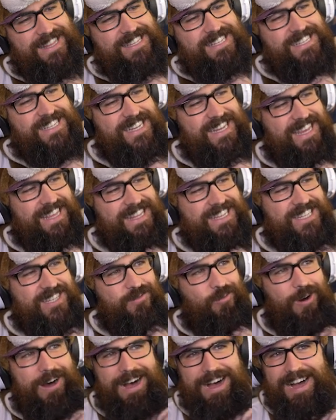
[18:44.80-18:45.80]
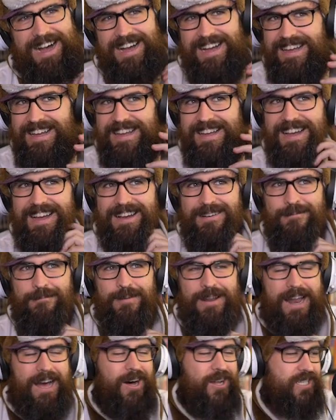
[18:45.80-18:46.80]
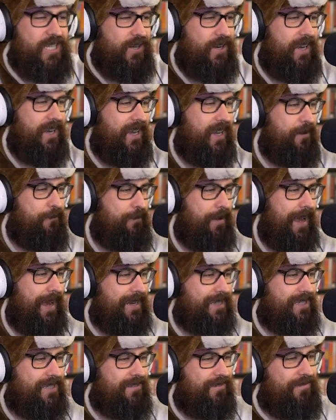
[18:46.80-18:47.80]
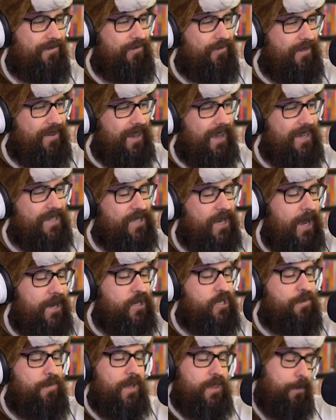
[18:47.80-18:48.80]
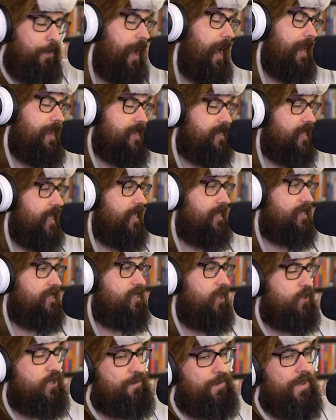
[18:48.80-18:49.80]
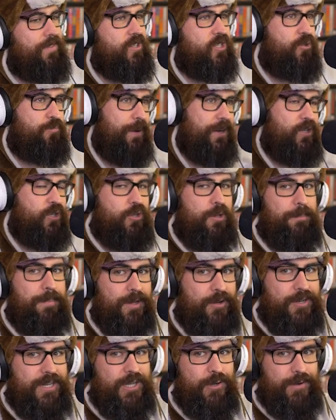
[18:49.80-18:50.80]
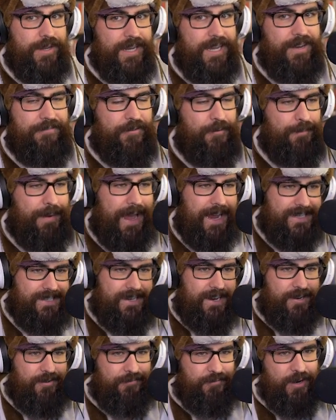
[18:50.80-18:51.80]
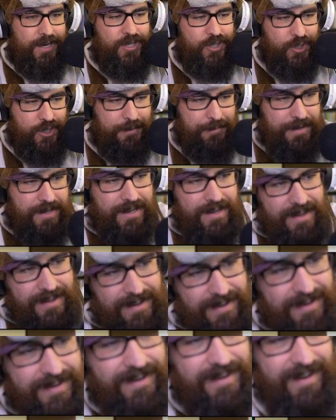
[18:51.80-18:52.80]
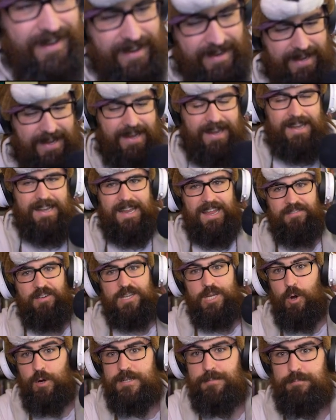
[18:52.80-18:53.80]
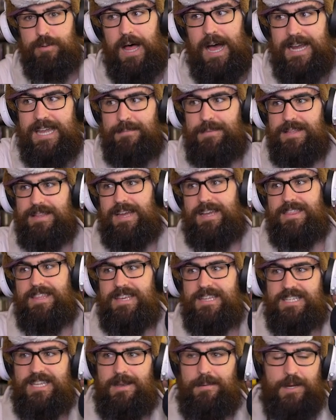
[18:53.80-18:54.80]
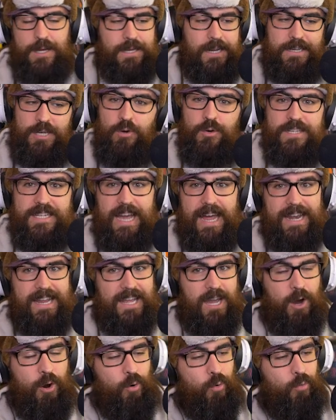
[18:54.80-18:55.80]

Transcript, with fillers: This is it, this is why. But I also need to get Max, not, it's not just about the panties, guys. It's also about the special ability you get for maxing out your friendship. And if Atua's blocking me like this, then Atua's gotta go.